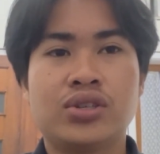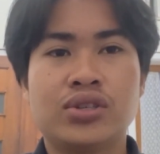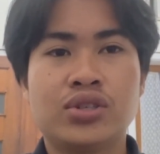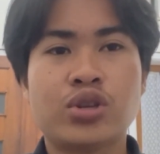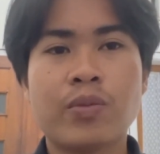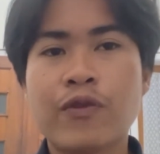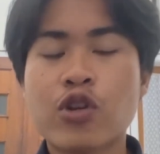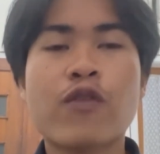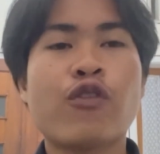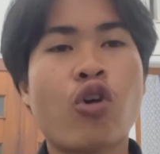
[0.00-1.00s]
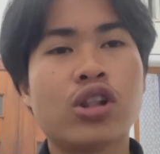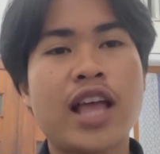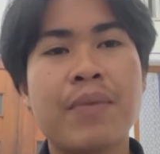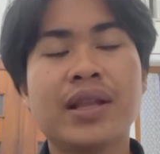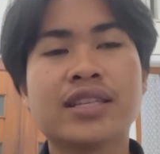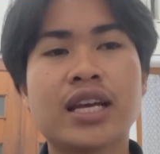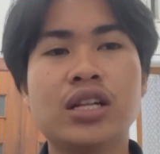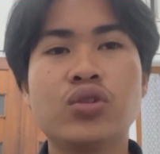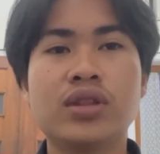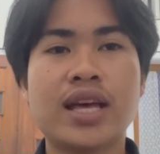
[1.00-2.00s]
So before of all, let me
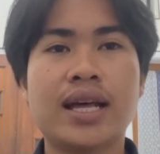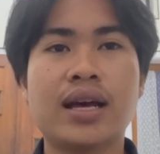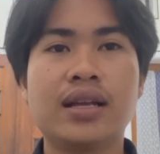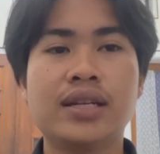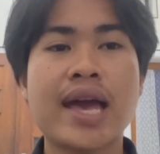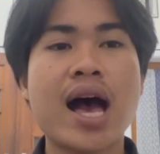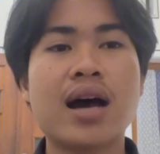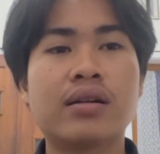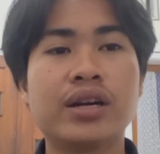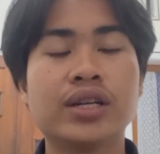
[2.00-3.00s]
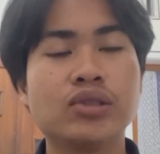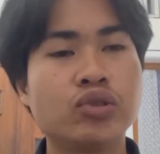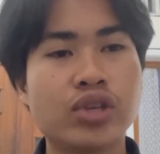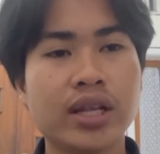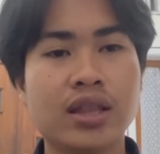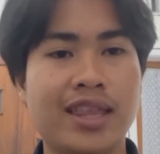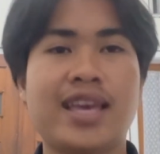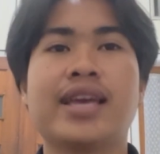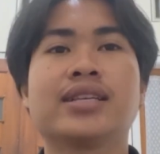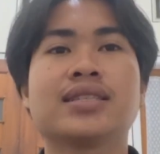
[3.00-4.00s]
tell you that there are three
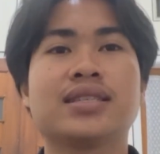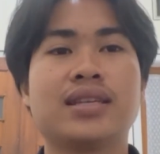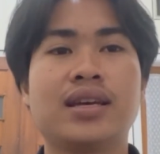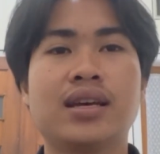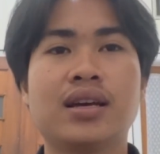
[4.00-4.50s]
things